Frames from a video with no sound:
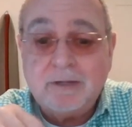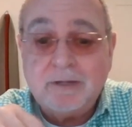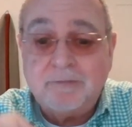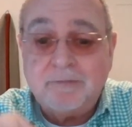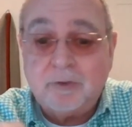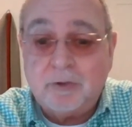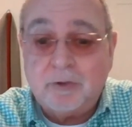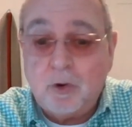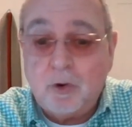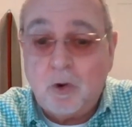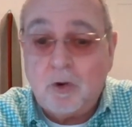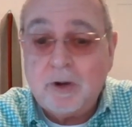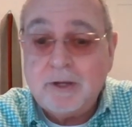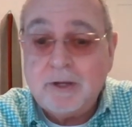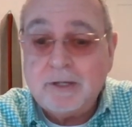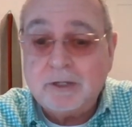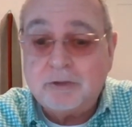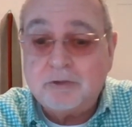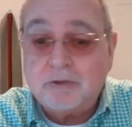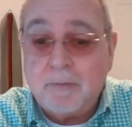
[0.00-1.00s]

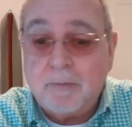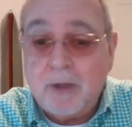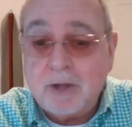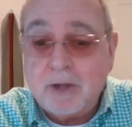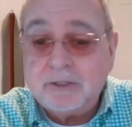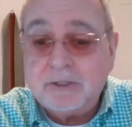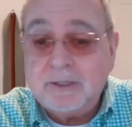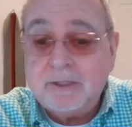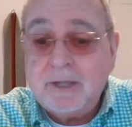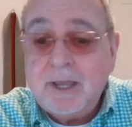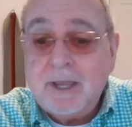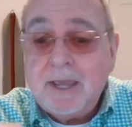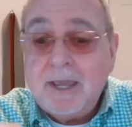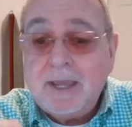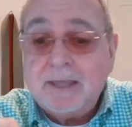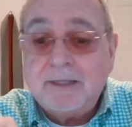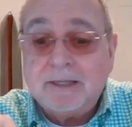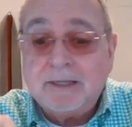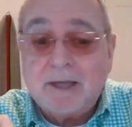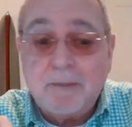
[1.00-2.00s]
Inferiore in Tremonti
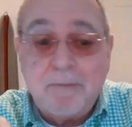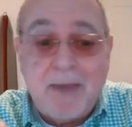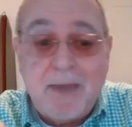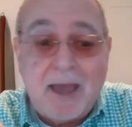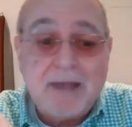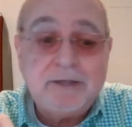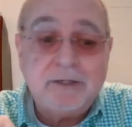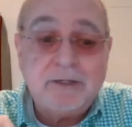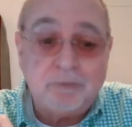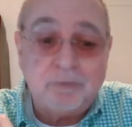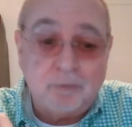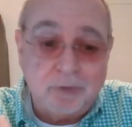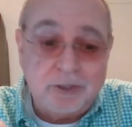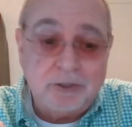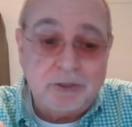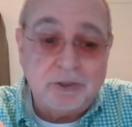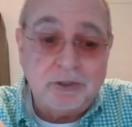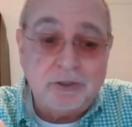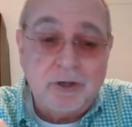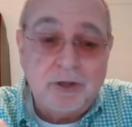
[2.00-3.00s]
in the Campania
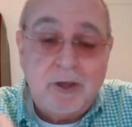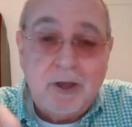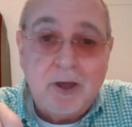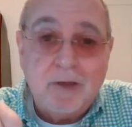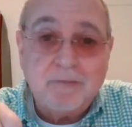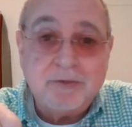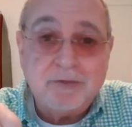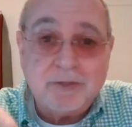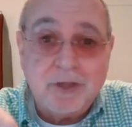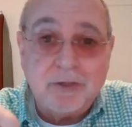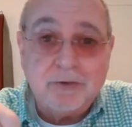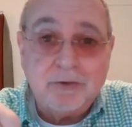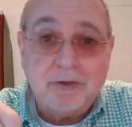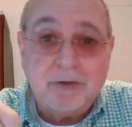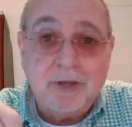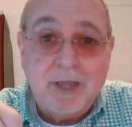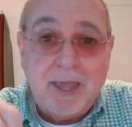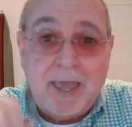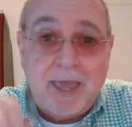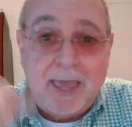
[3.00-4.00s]
region of
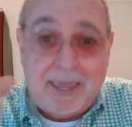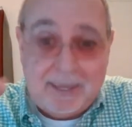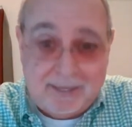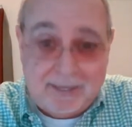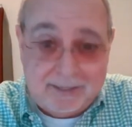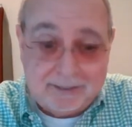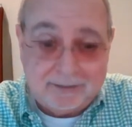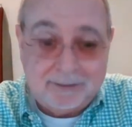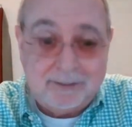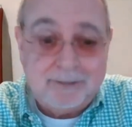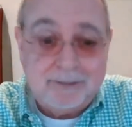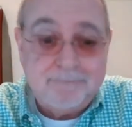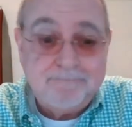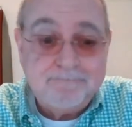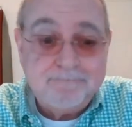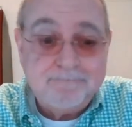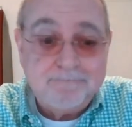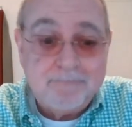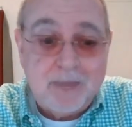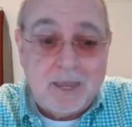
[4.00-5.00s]
southern Italy.
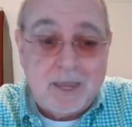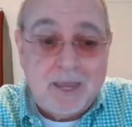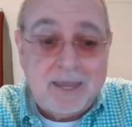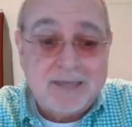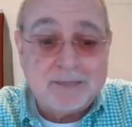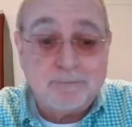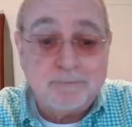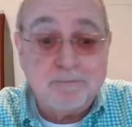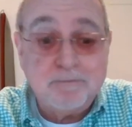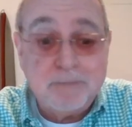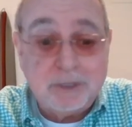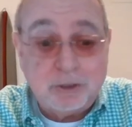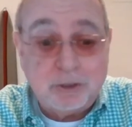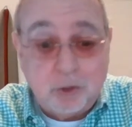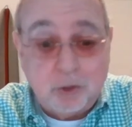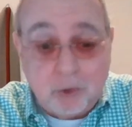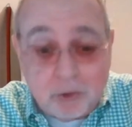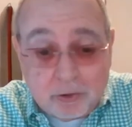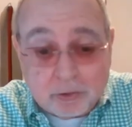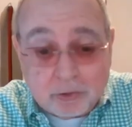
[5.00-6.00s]
His
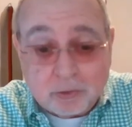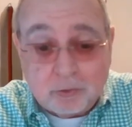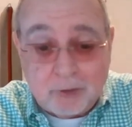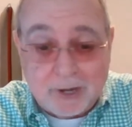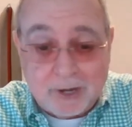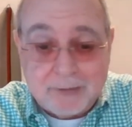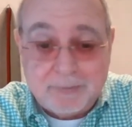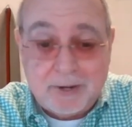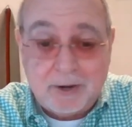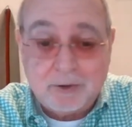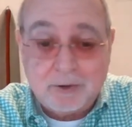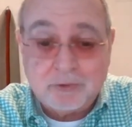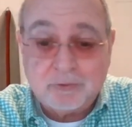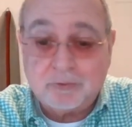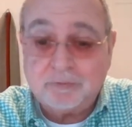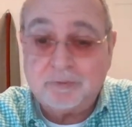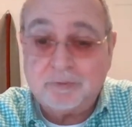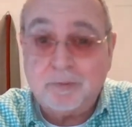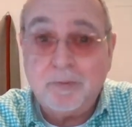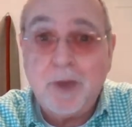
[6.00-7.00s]
maternal grandparents
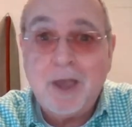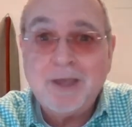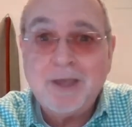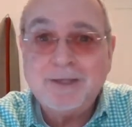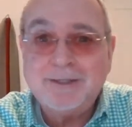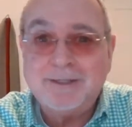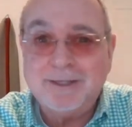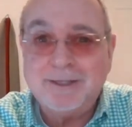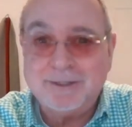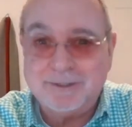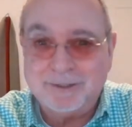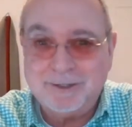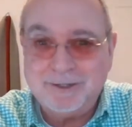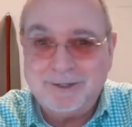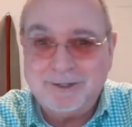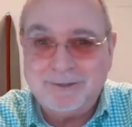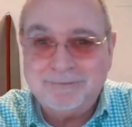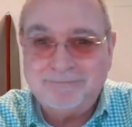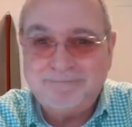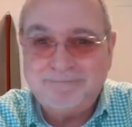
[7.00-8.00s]
were from Sicily.